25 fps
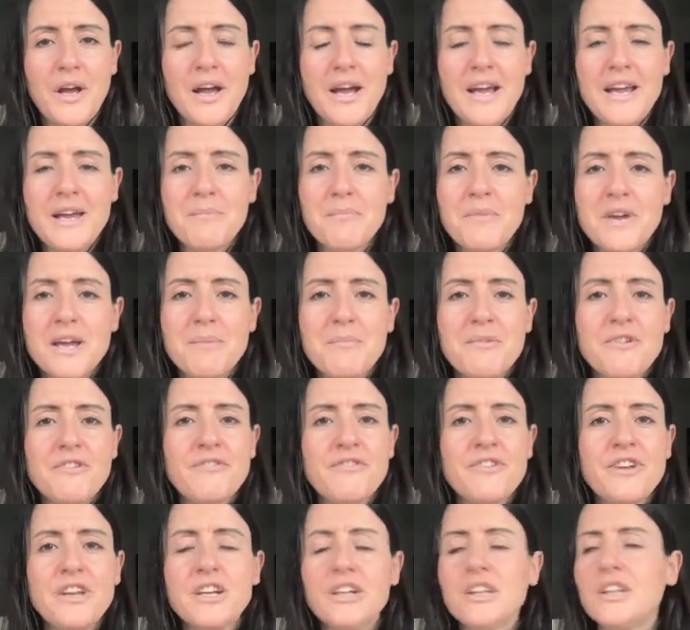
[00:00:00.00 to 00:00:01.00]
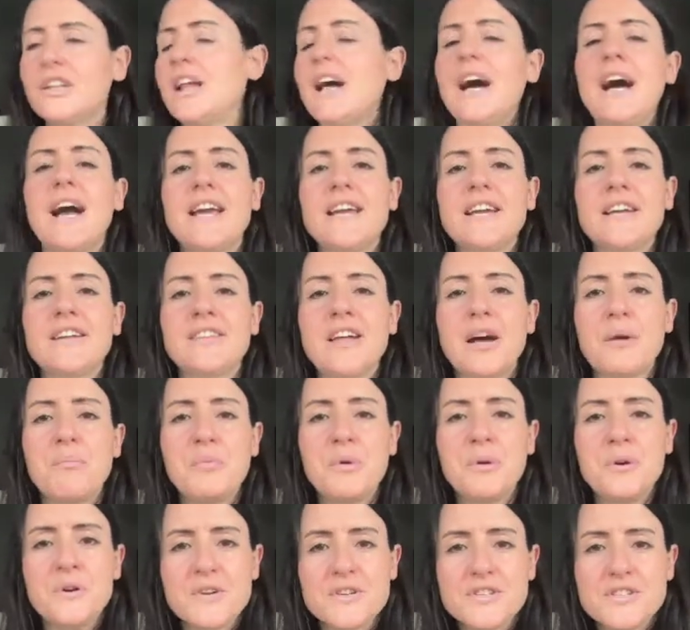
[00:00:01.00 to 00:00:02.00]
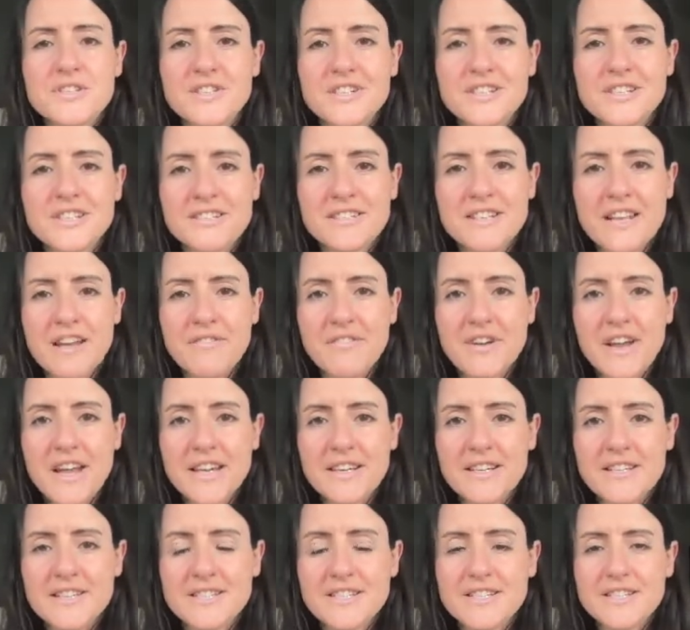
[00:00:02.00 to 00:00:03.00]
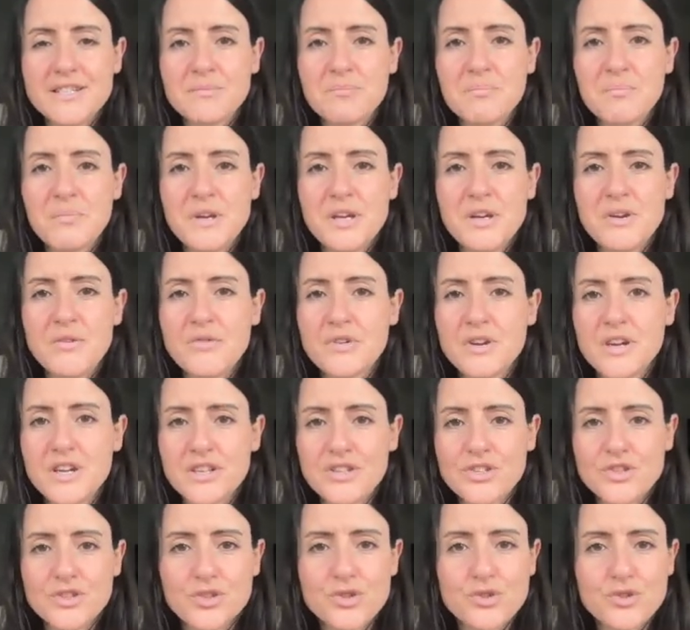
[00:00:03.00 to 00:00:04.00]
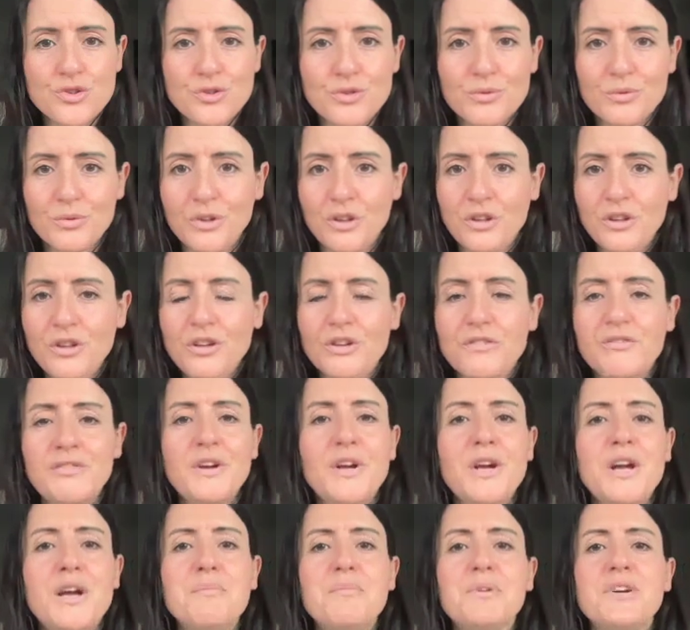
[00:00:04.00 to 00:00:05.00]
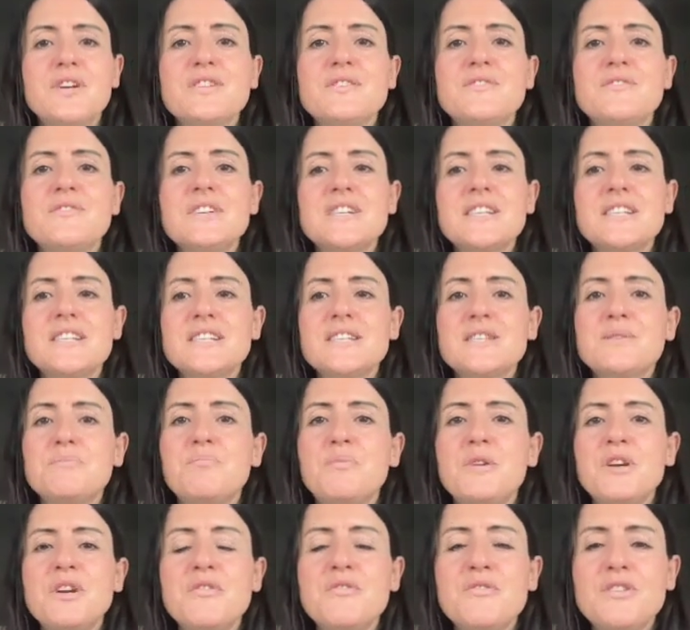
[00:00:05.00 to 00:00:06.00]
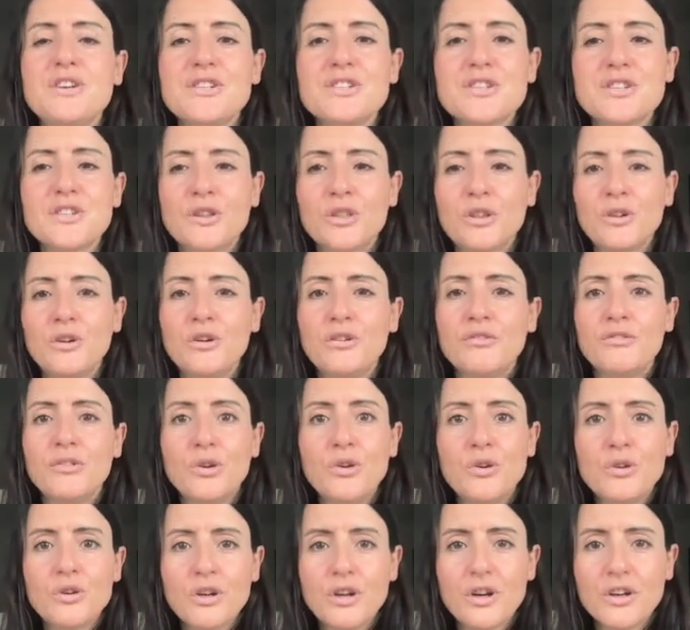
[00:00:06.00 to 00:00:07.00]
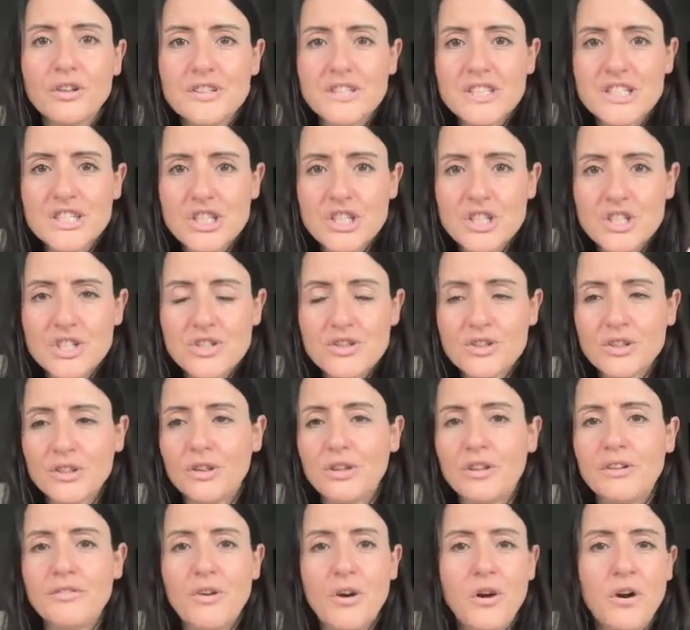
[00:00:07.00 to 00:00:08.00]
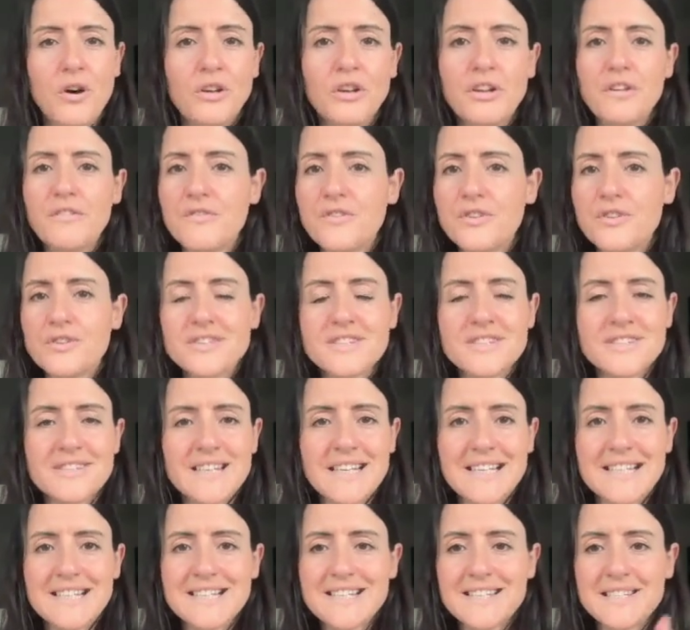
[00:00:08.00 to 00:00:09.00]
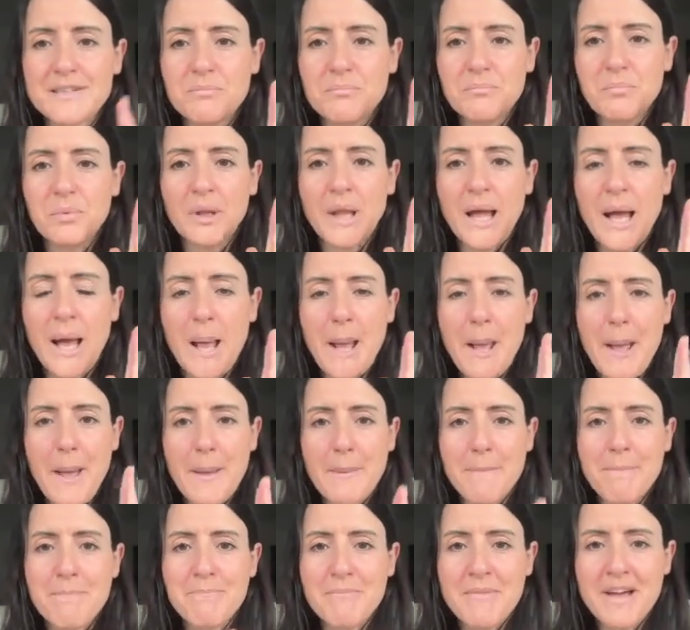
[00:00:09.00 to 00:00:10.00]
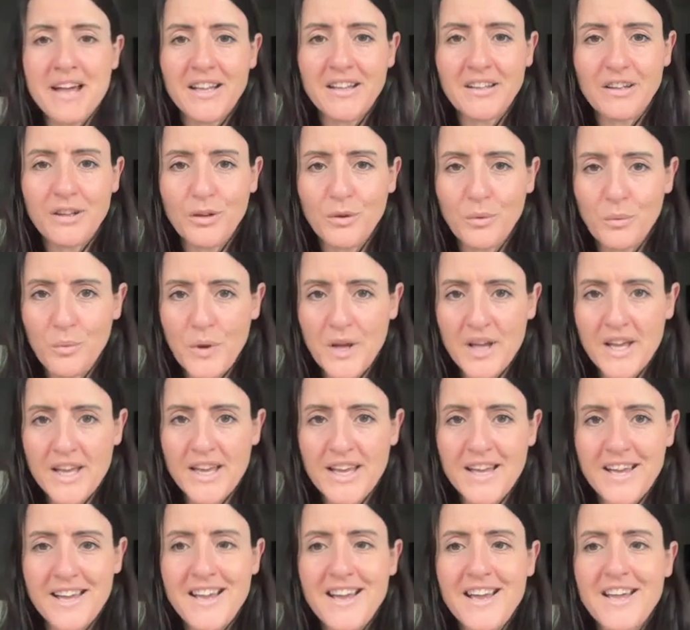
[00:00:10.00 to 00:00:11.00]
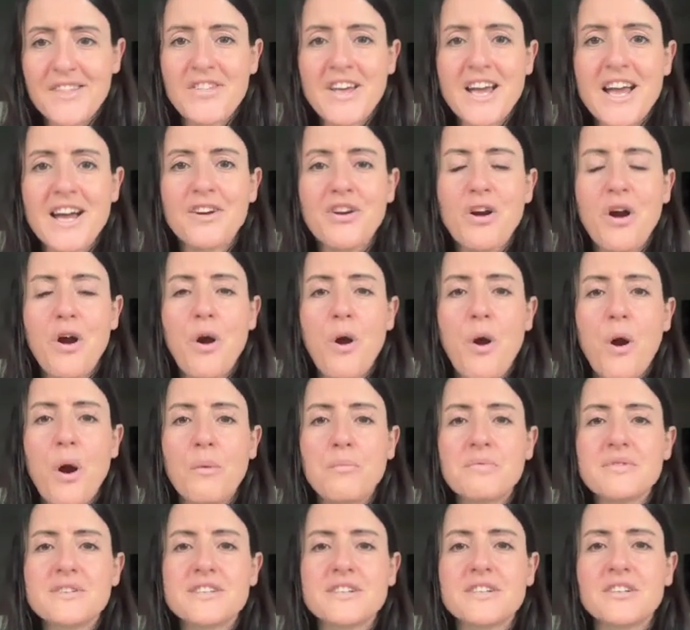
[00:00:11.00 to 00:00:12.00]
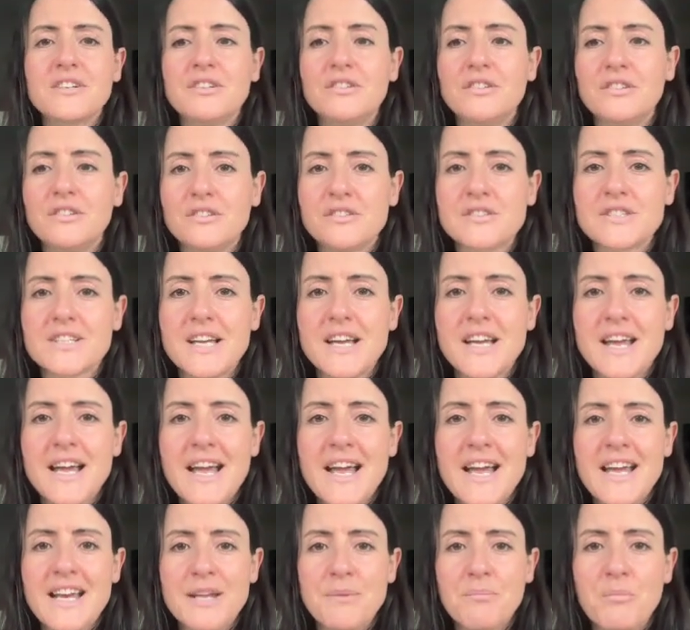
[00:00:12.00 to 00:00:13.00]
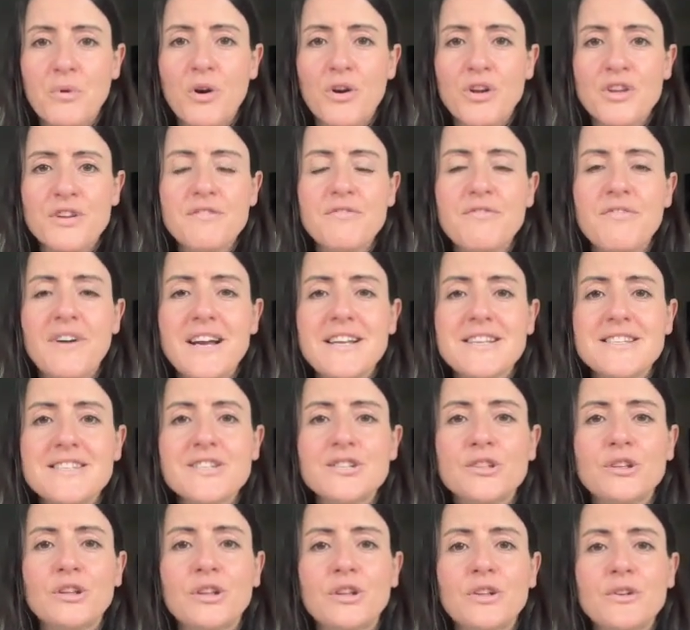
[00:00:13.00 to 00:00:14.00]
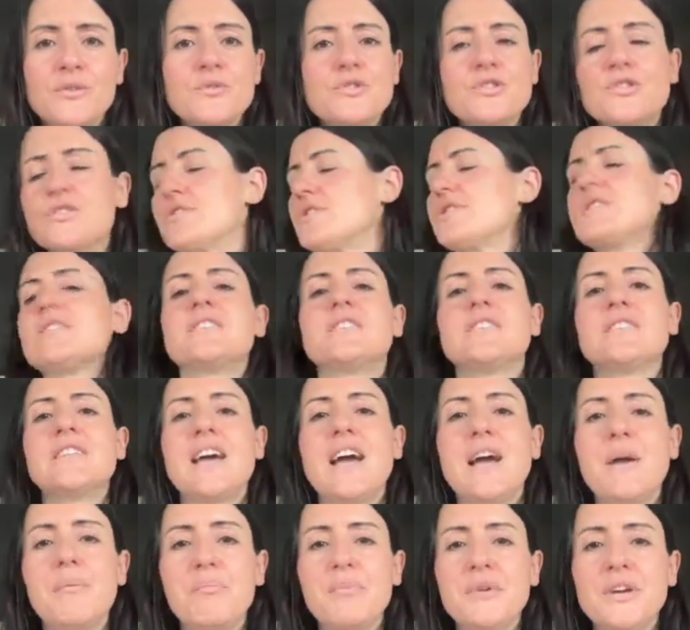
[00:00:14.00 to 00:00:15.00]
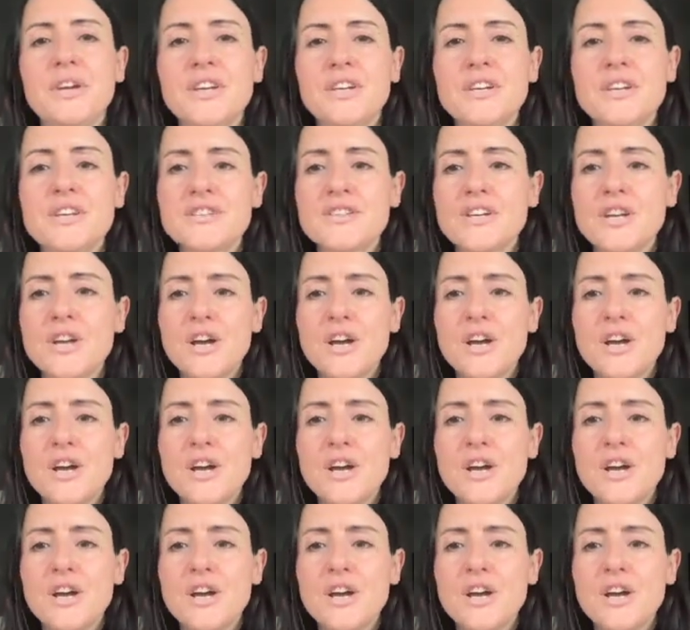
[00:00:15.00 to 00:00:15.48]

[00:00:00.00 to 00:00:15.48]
It made me feel like that person has never experienced true love, because you experience love, unconditional love, all of those things simply melt away. They are not obstacles anymore. You find solutions to them, because